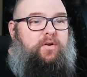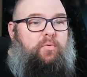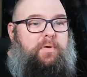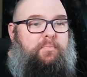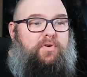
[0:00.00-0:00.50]

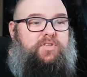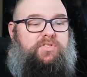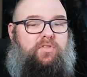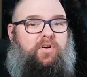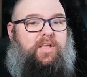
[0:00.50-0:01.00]
people are
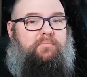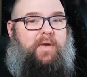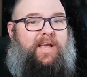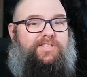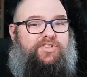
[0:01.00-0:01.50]
just
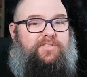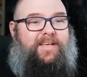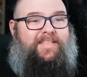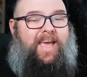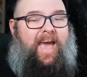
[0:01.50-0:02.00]
making sure
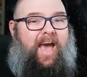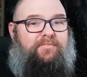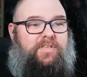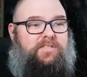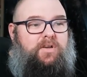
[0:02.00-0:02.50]
that they
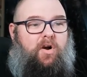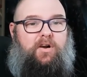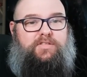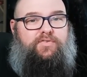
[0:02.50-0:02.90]
have these cards